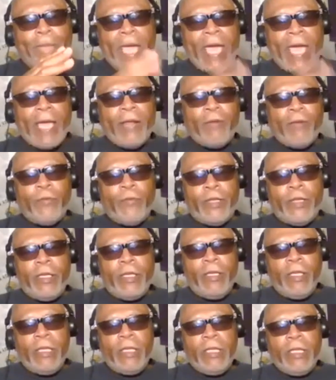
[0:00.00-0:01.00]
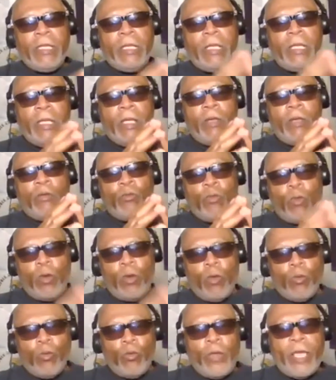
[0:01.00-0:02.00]
rare earth
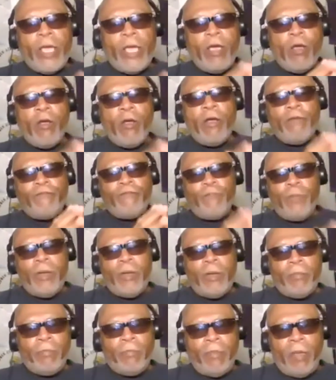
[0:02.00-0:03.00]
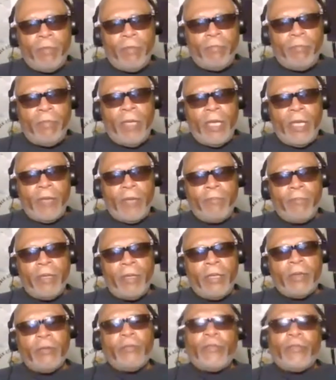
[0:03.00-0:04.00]
metal that comes from the
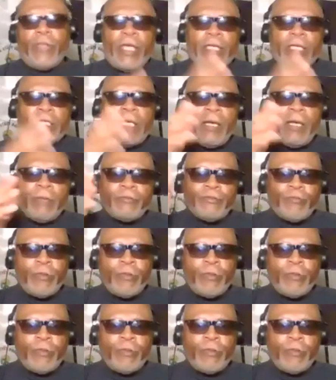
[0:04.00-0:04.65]
Congo.